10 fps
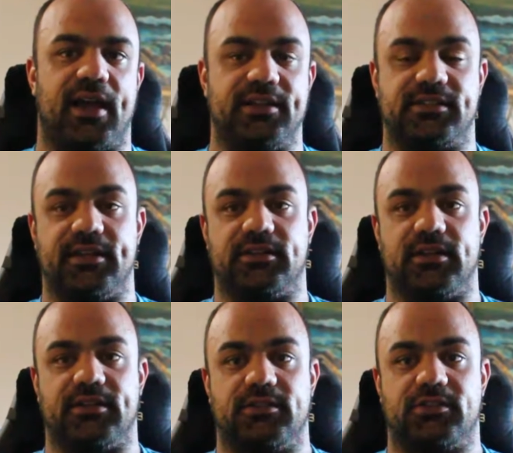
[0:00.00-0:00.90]
as they
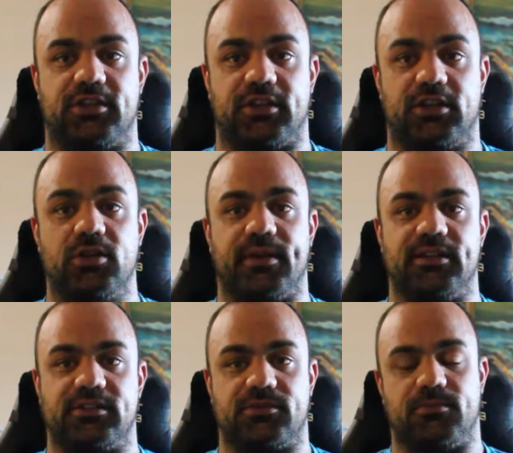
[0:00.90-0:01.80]
did to the
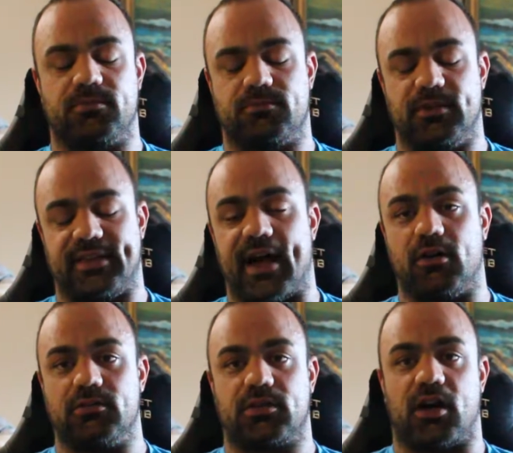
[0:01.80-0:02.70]
humans
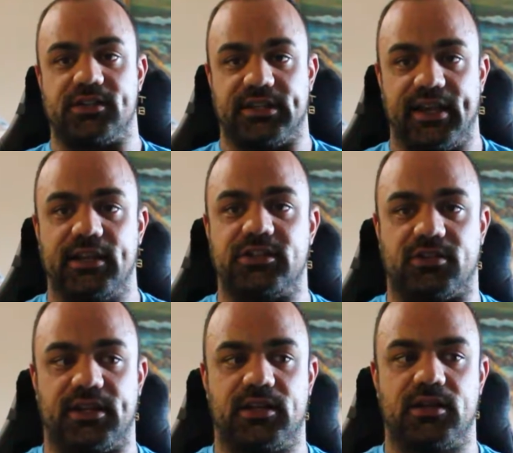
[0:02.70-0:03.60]
without causing
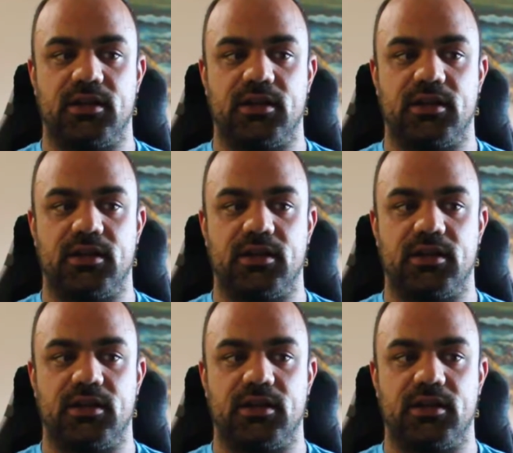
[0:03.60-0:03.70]
injury.